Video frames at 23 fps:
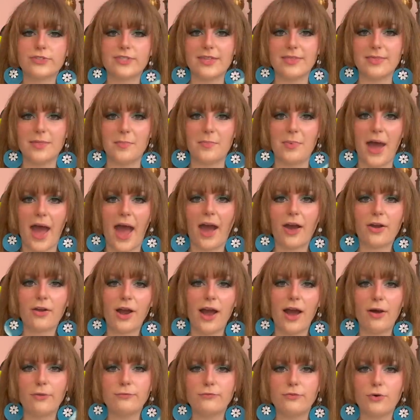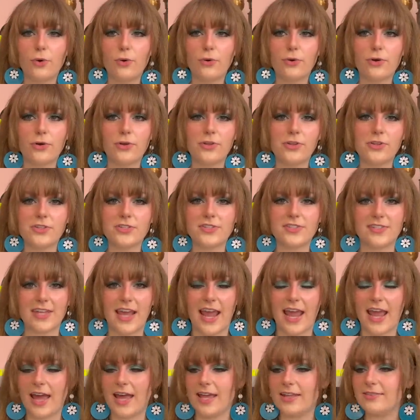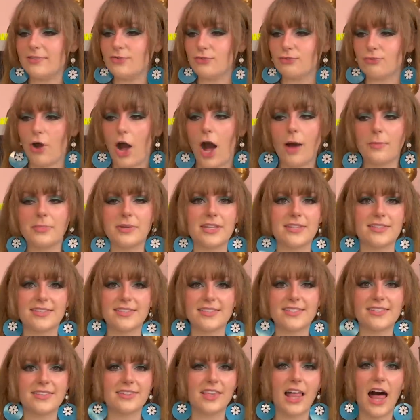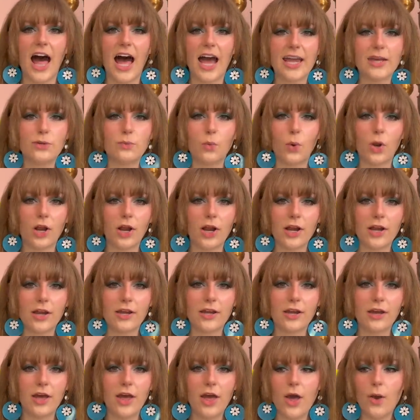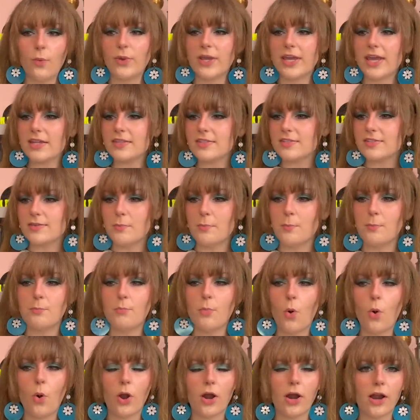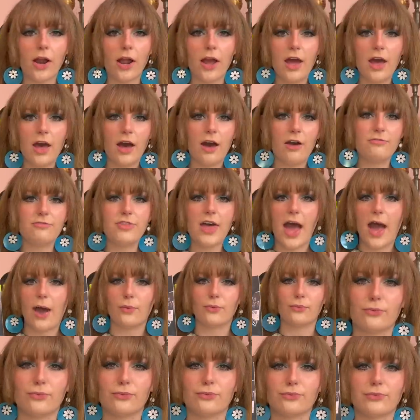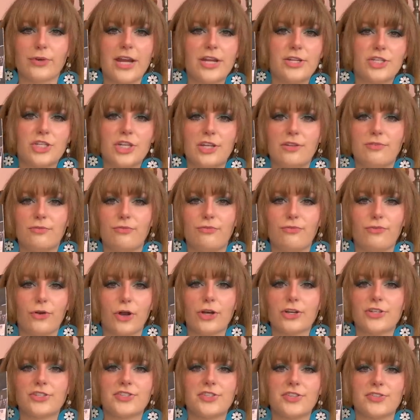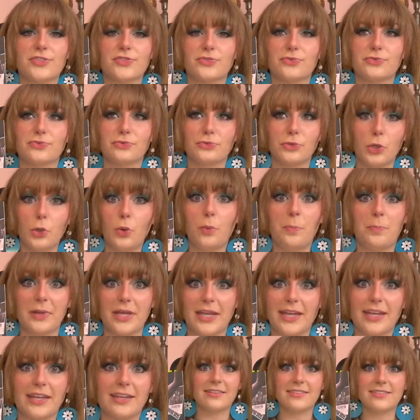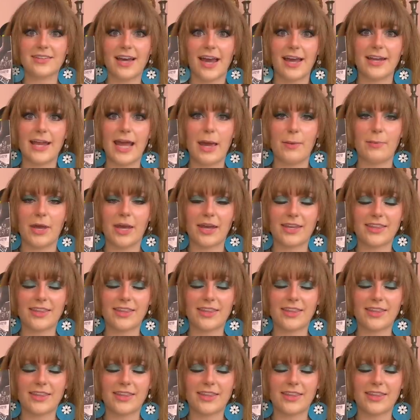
in the background vocals and Robbie's slide work. We get some more of that rigid versus loopy dynamic.